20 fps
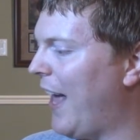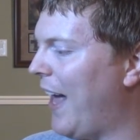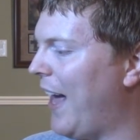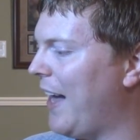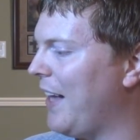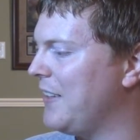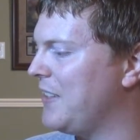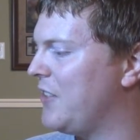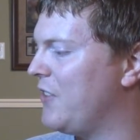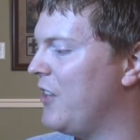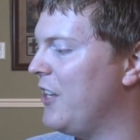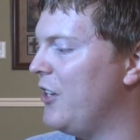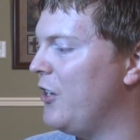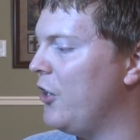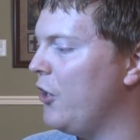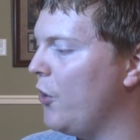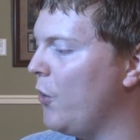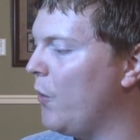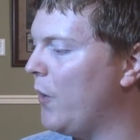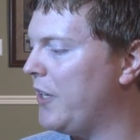As the
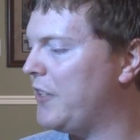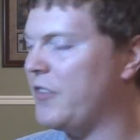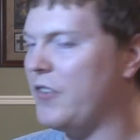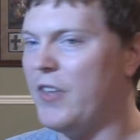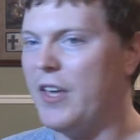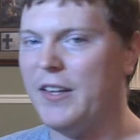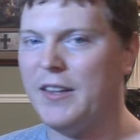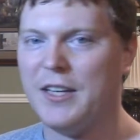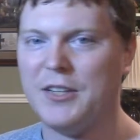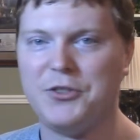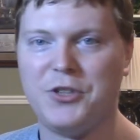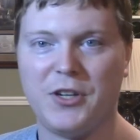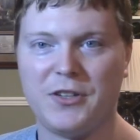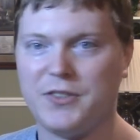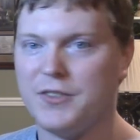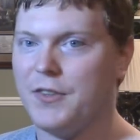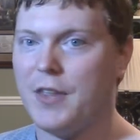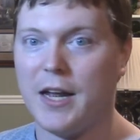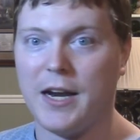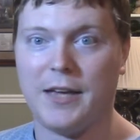newest thing that
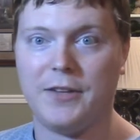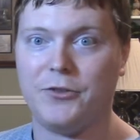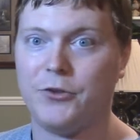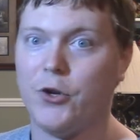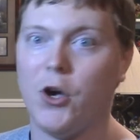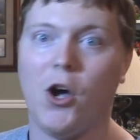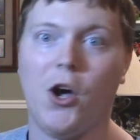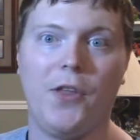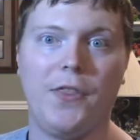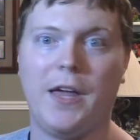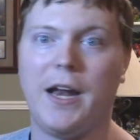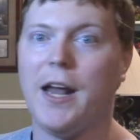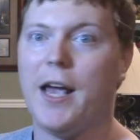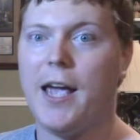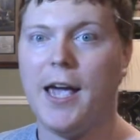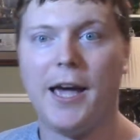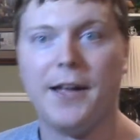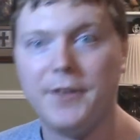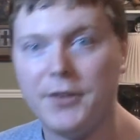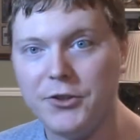I saw that I
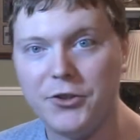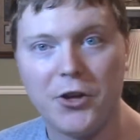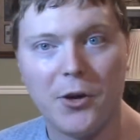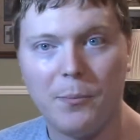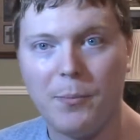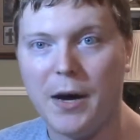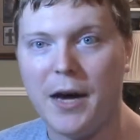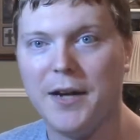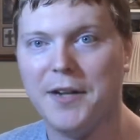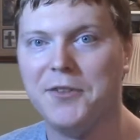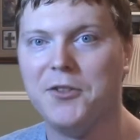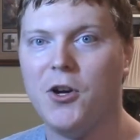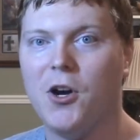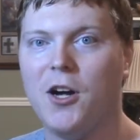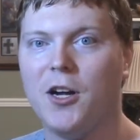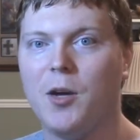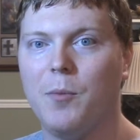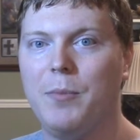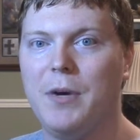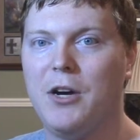had to jump on and
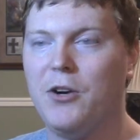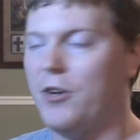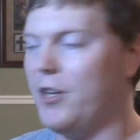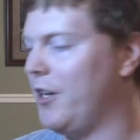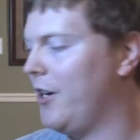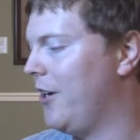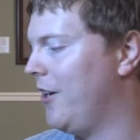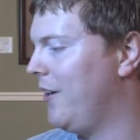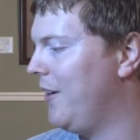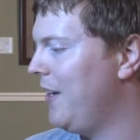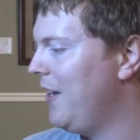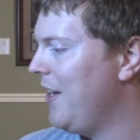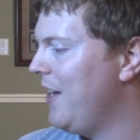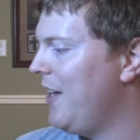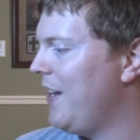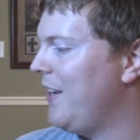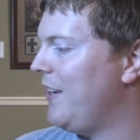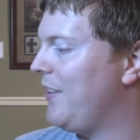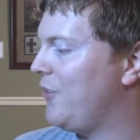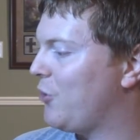talk about here,
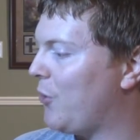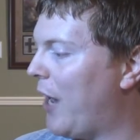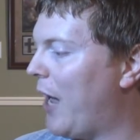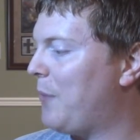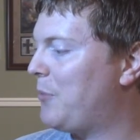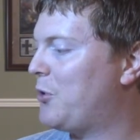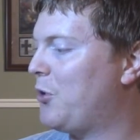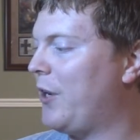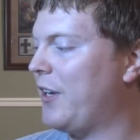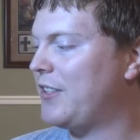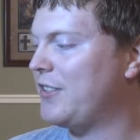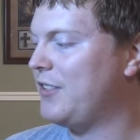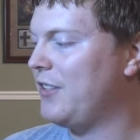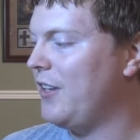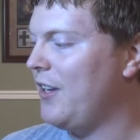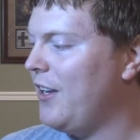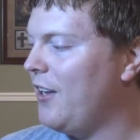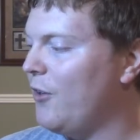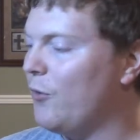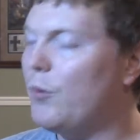Traptrix
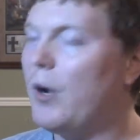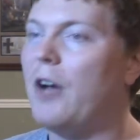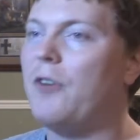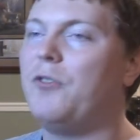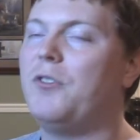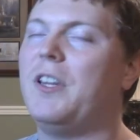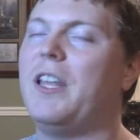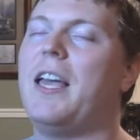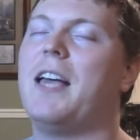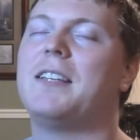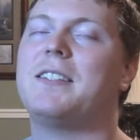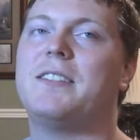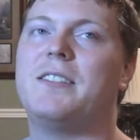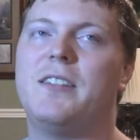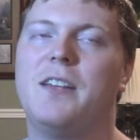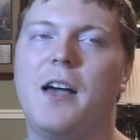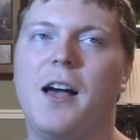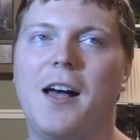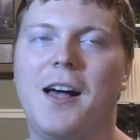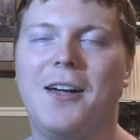
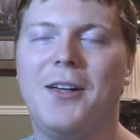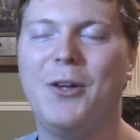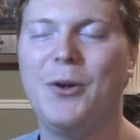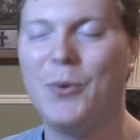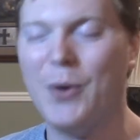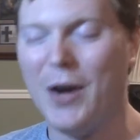Rafflesia.